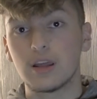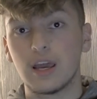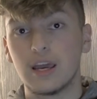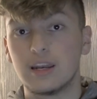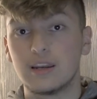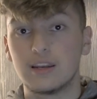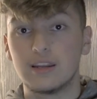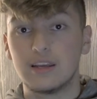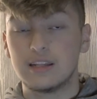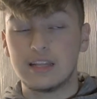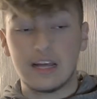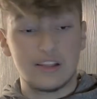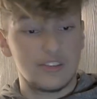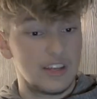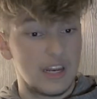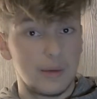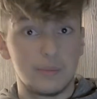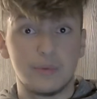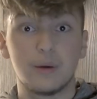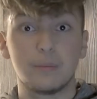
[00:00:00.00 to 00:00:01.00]
and that's
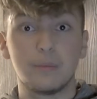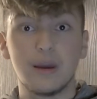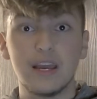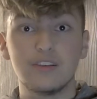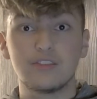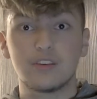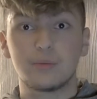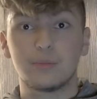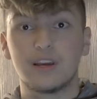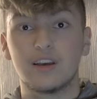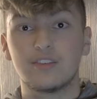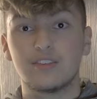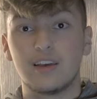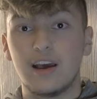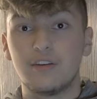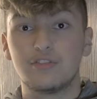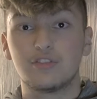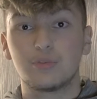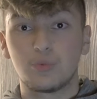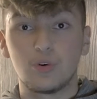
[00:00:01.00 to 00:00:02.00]
going to be amazing because I
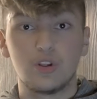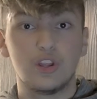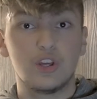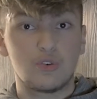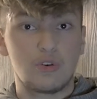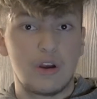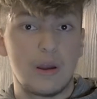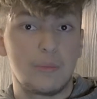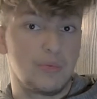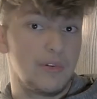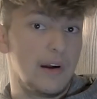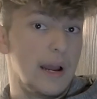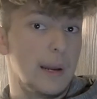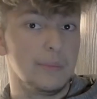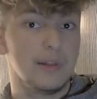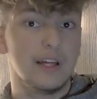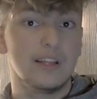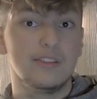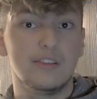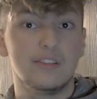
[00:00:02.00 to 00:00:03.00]
have some really great
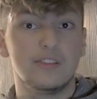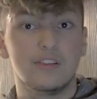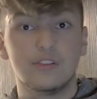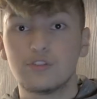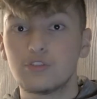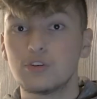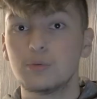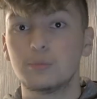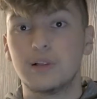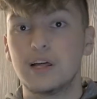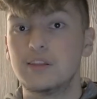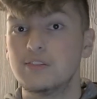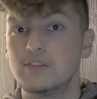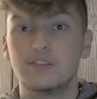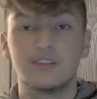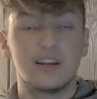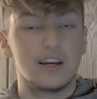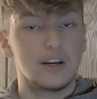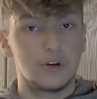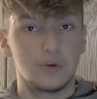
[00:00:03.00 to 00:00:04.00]
prime lenses and zoom
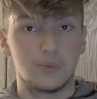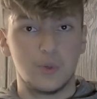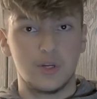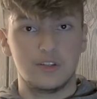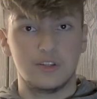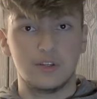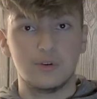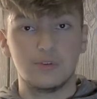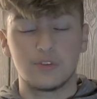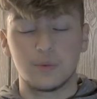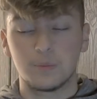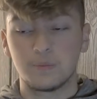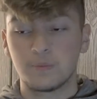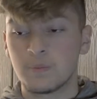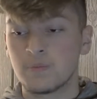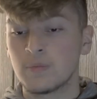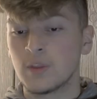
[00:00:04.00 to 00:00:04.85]
lenses, and I couldn't wait to use them.